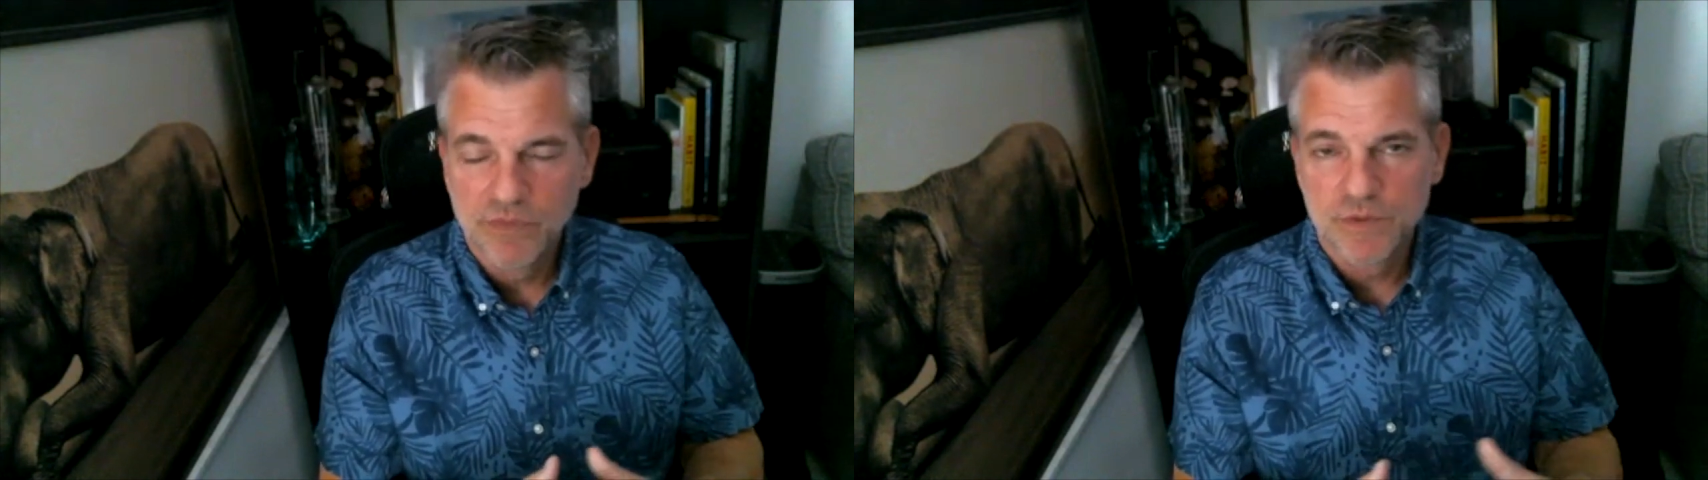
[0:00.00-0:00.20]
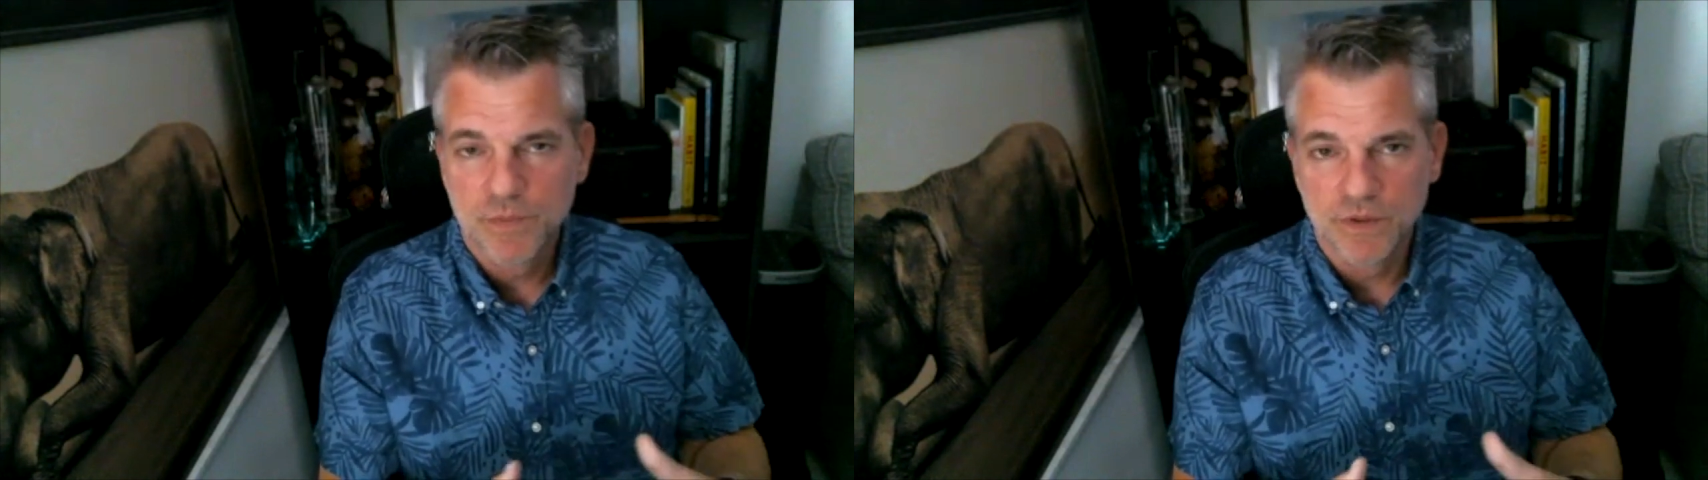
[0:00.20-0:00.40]

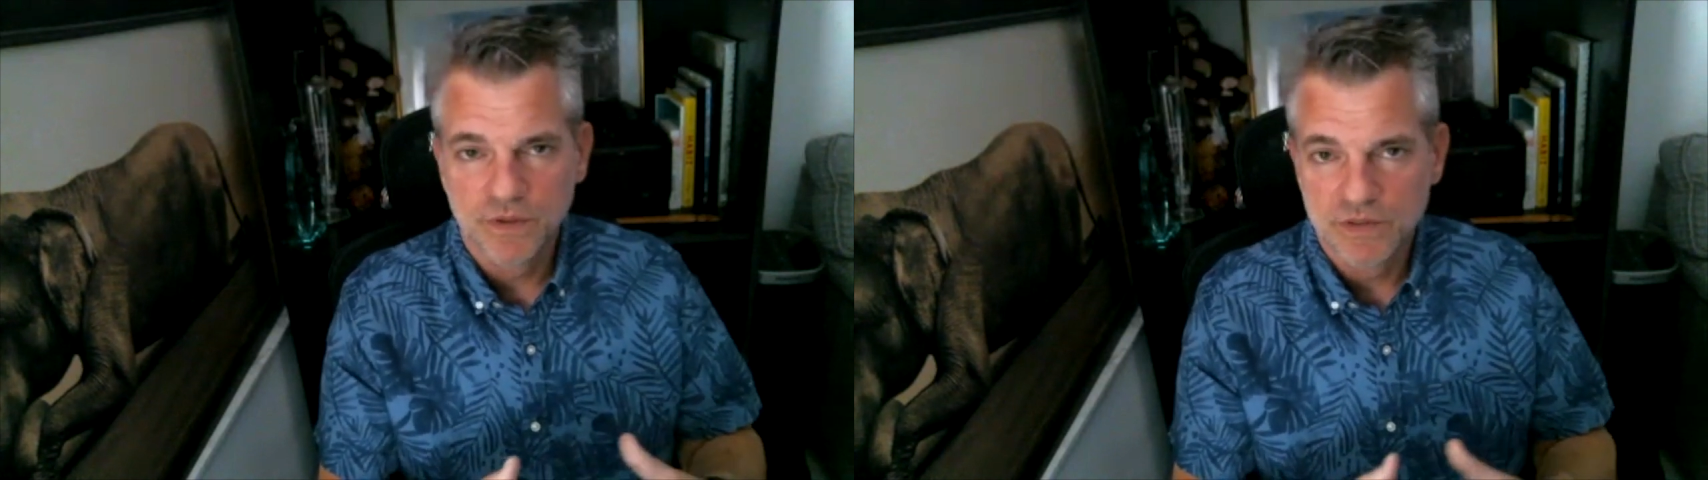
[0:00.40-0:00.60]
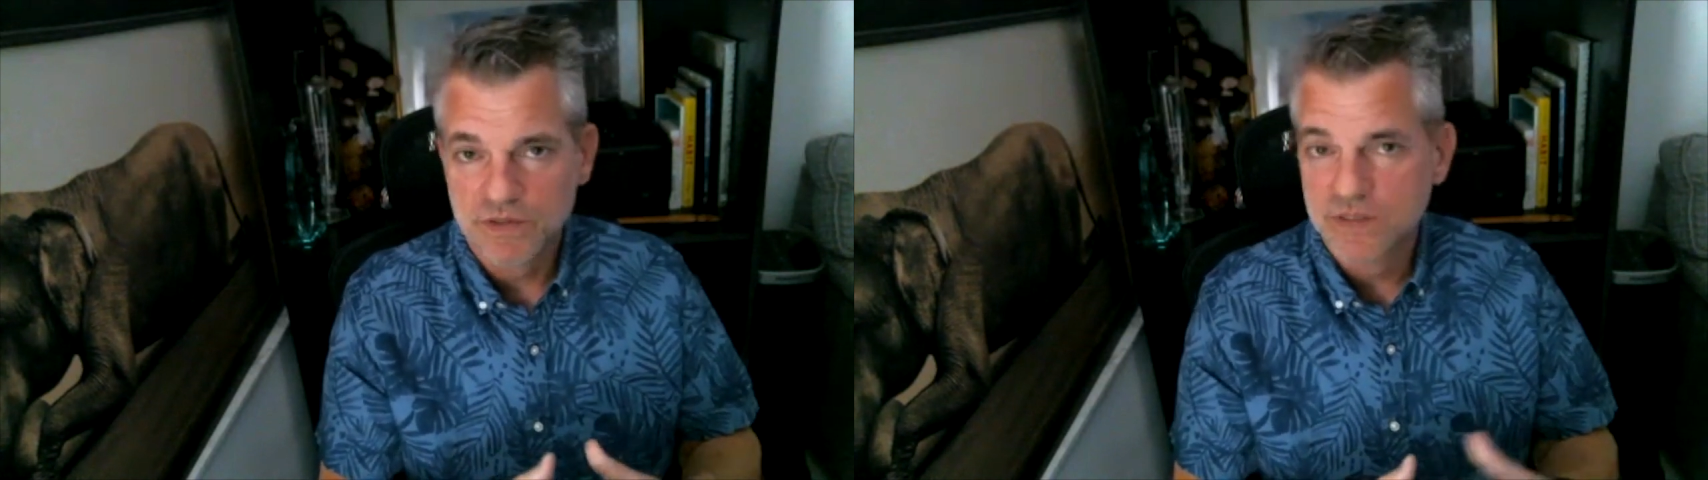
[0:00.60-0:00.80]

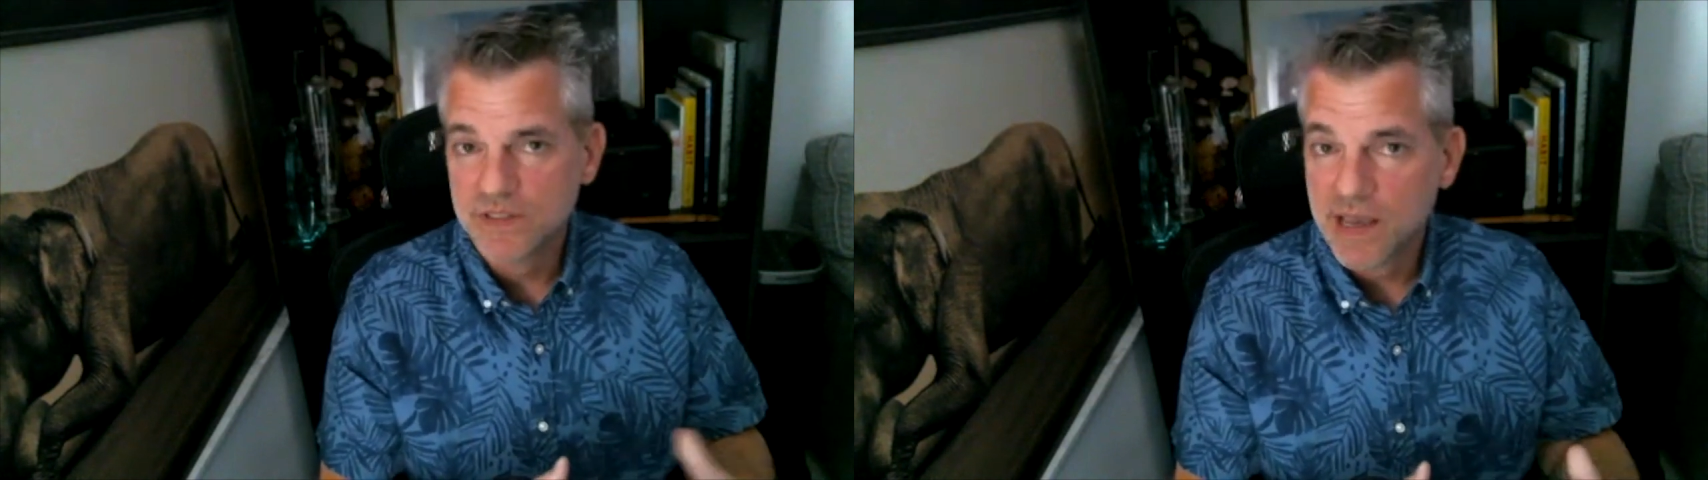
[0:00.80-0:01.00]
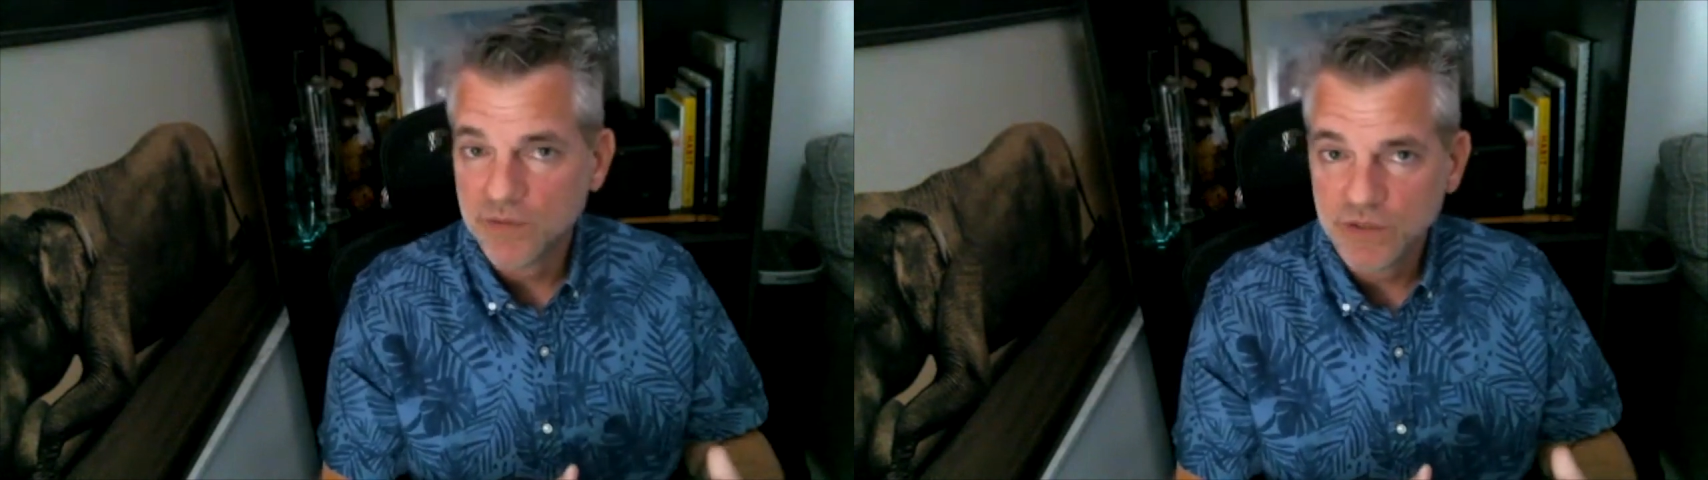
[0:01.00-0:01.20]
experienced as a
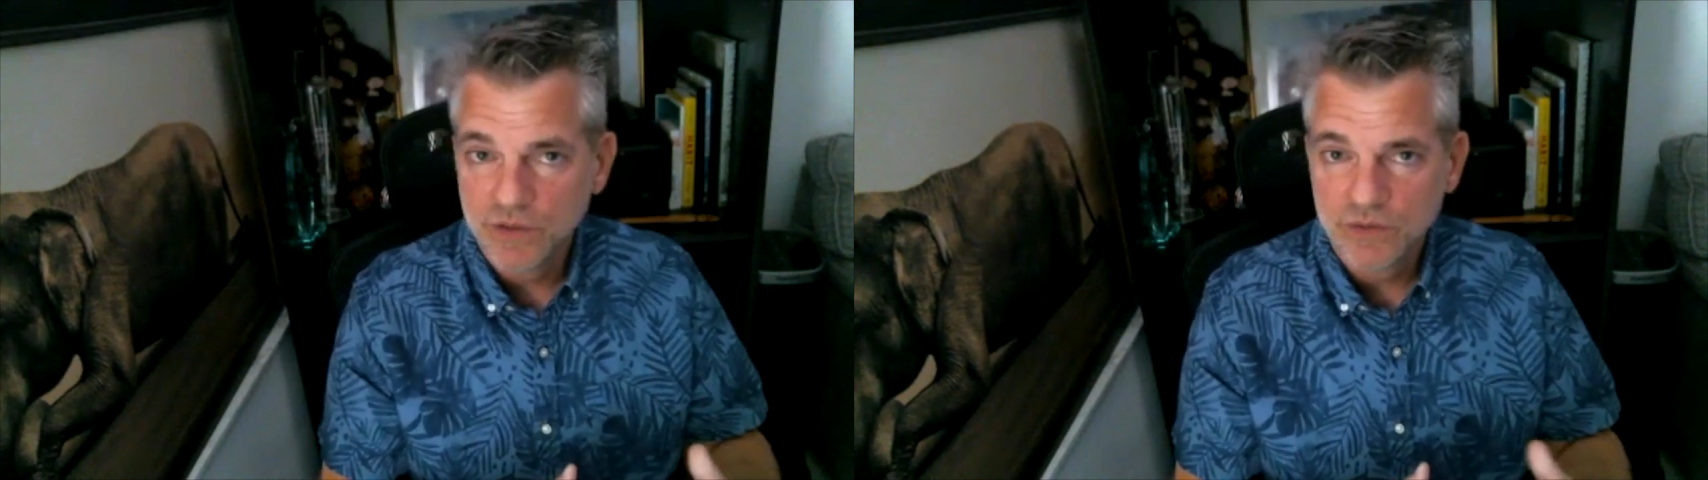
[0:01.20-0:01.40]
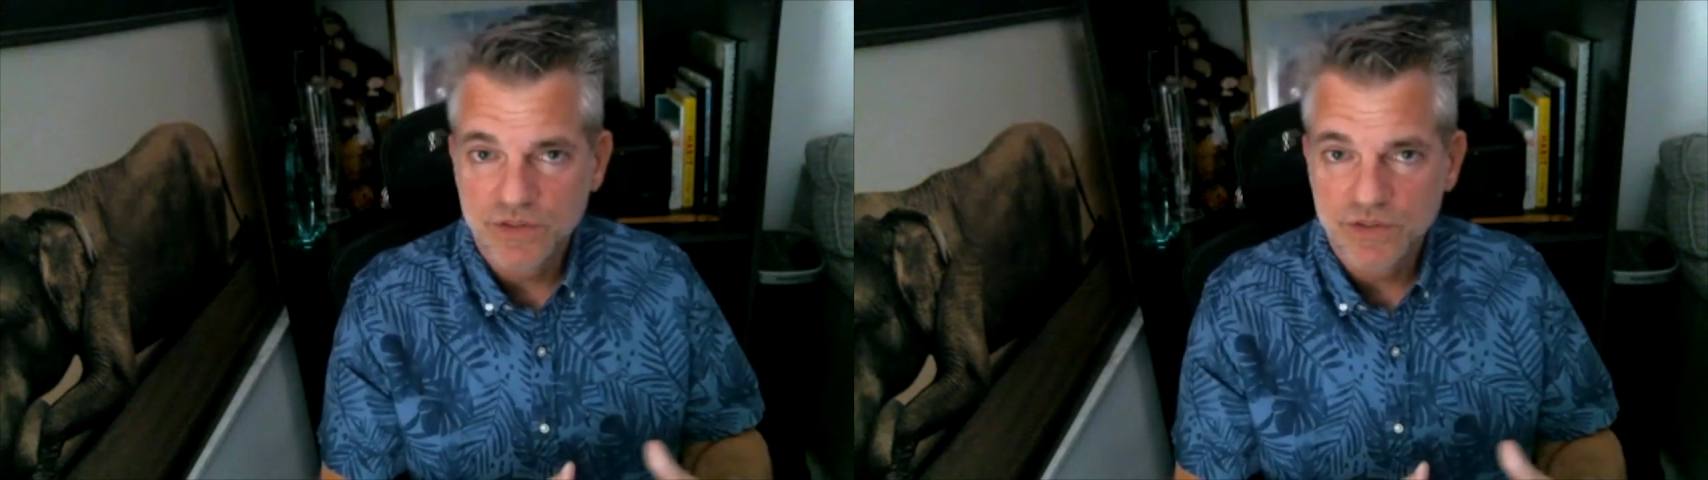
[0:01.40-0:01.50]
down year.